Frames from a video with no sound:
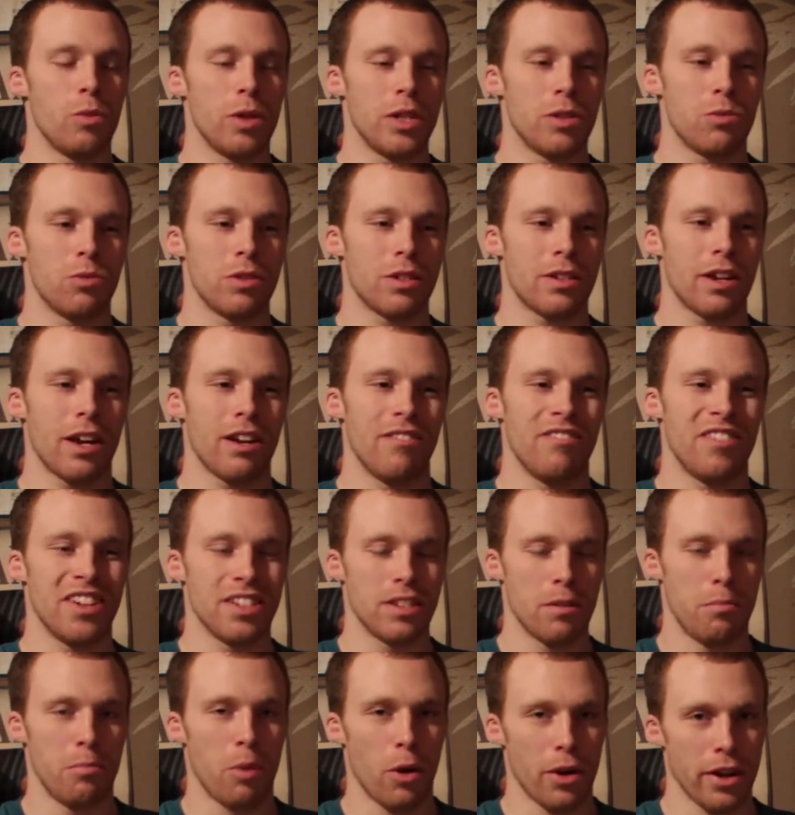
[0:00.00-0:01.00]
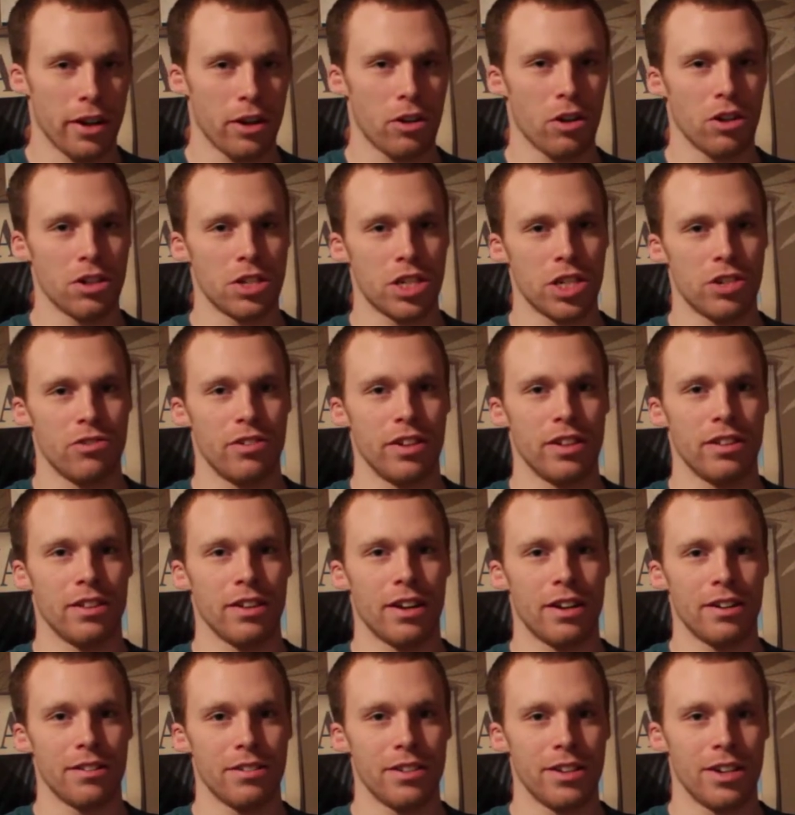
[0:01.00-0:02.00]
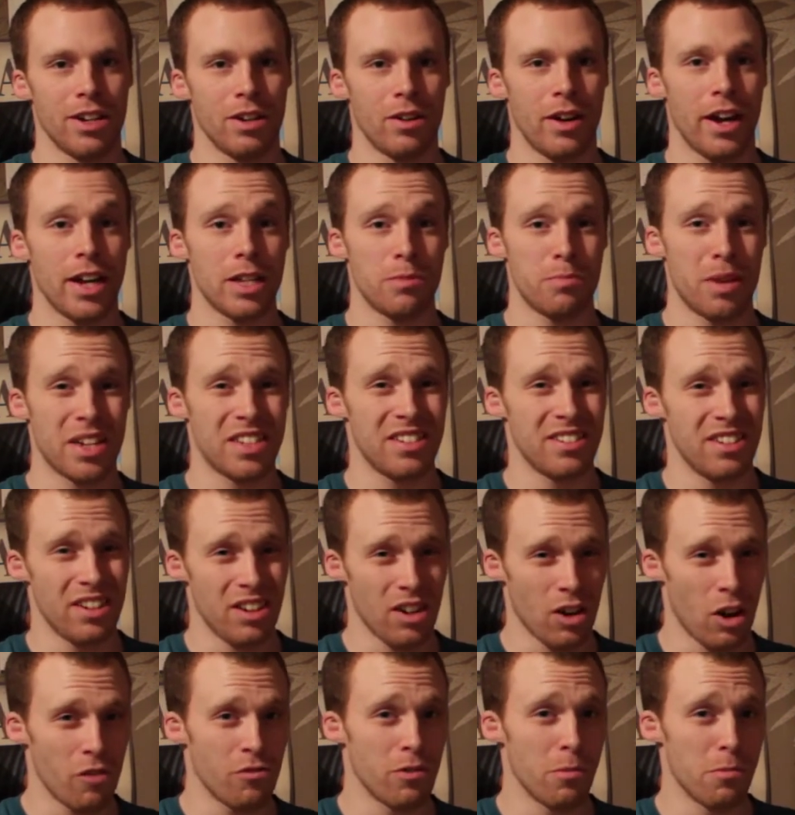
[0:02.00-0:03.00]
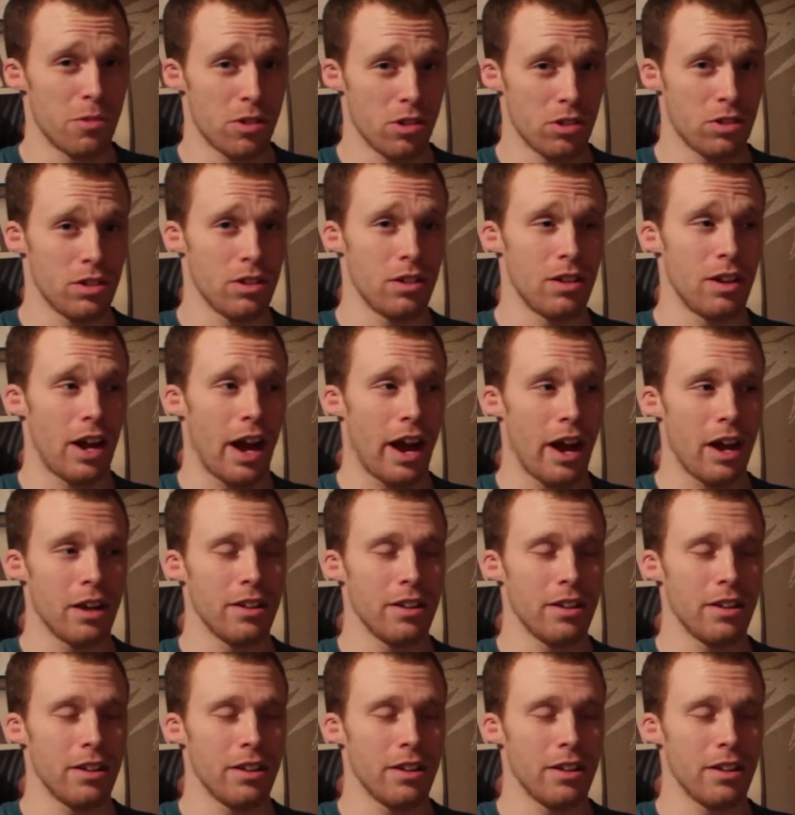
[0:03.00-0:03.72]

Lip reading: which was kind of disappointing considering that I expected a lot from such a